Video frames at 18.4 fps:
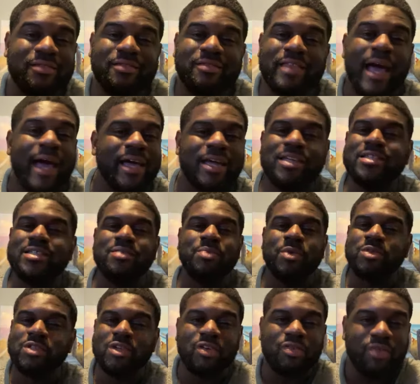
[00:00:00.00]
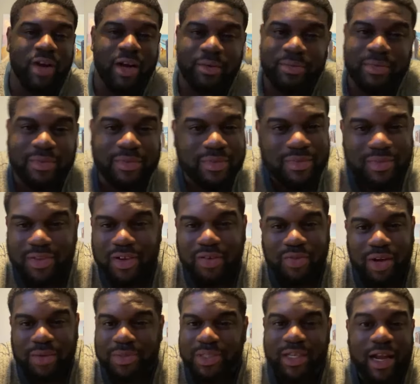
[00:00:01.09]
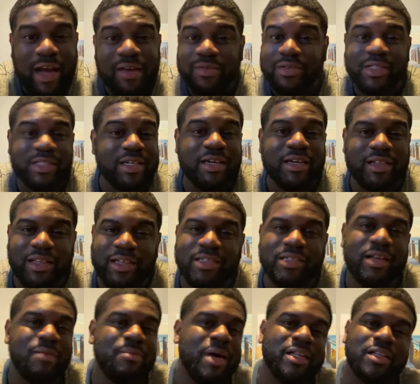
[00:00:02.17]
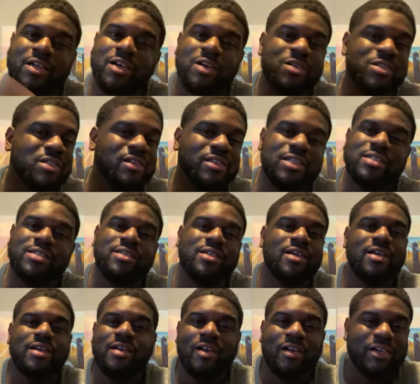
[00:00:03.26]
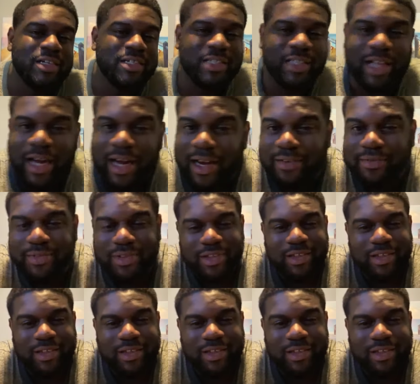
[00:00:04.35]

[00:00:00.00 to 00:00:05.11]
that is the most corrupt shit I've ever seen. Listen, I'm about to curse on this live.